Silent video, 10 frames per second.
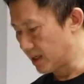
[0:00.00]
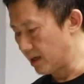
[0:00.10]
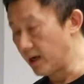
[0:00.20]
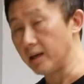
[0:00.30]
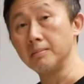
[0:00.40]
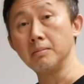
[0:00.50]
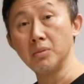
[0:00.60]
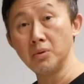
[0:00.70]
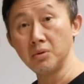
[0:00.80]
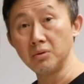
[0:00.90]
It
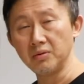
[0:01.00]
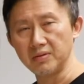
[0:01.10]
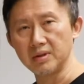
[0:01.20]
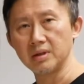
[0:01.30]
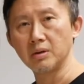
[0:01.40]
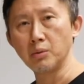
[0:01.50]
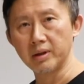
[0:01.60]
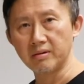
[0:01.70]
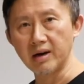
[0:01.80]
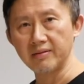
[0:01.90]
moves
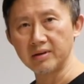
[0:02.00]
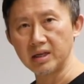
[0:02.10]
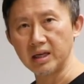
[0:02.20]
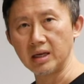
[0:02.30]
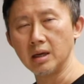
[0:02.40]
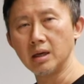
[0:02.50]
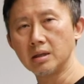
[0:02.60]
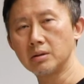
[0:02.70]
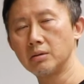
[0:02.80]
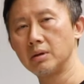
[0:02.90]
with gravity,
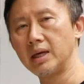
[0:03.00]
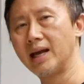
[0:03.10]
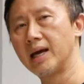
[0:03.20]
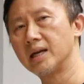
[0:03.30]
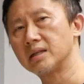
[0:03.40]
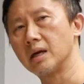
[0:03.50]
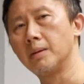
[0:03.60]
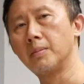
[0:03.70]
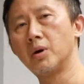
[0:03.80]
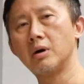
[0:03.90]
so it has
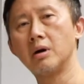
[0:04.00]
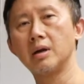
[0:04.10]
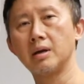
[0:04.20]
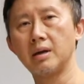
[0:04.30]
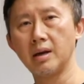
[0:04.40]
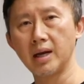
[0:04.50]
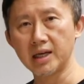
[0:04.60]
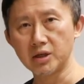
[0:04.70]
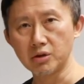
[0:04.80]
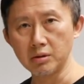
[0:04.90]
a more
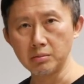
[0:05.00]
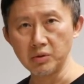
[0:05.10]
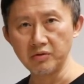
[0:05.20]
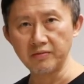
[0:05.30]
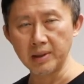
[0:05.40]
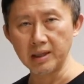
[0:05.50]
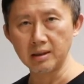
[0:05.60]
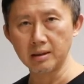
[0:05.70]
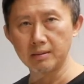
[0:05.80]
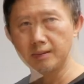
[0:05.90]
natural movement.